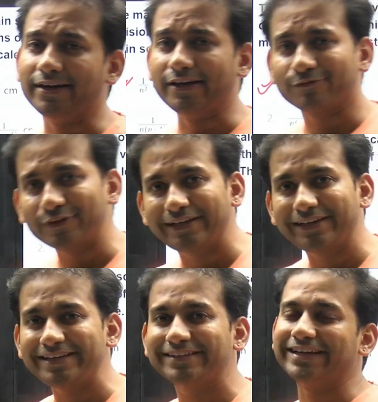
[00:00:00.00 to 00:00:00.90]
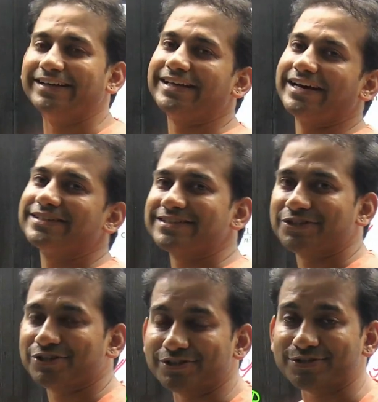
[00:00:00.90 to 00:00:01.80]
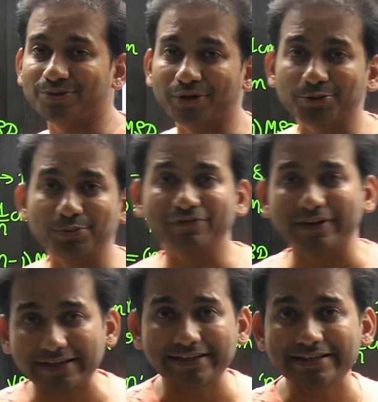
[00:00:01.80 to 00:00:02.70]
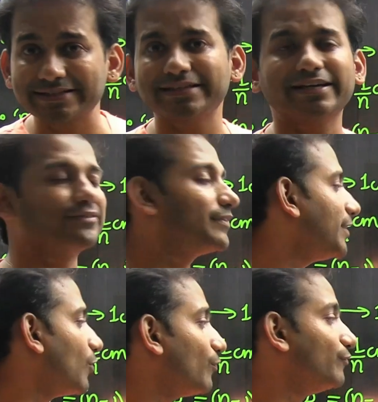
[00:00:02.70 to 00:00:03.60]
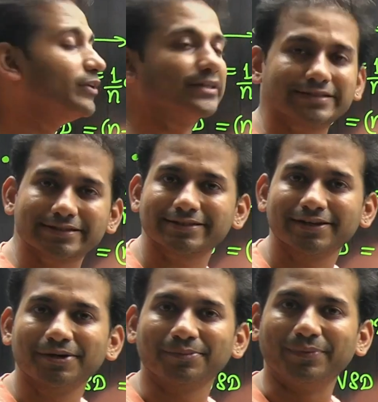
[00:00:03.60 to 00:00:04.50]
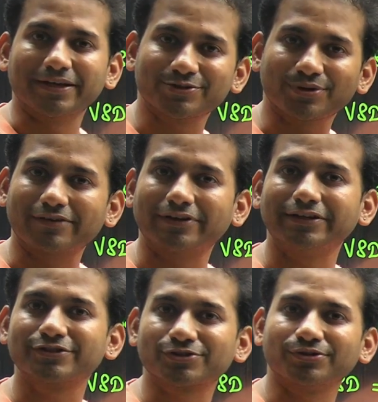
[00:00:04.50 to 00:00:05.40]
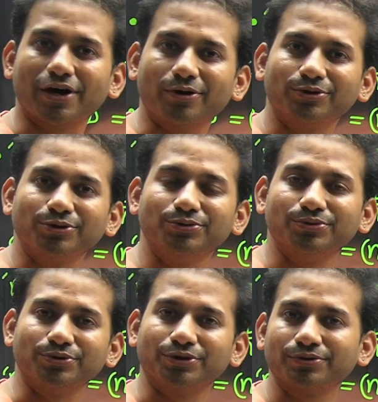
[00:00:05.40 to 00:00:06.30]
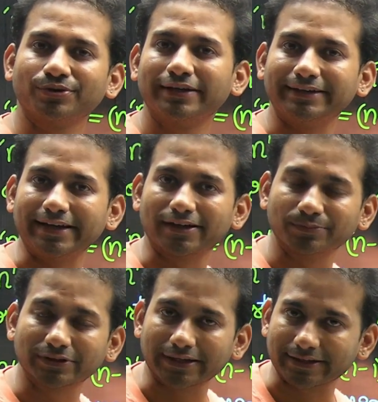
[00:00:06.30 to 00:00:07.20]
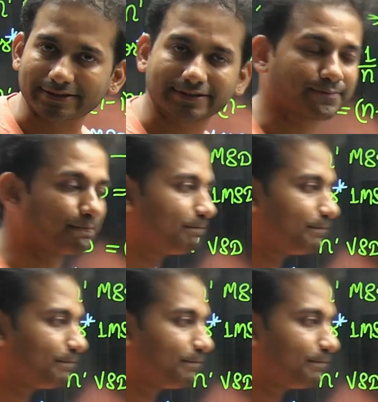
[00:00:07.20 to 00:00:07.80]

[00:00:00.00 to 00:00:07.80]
definitely the entire session is going to be very easy and very obvious, because you have understood how to, take up the things.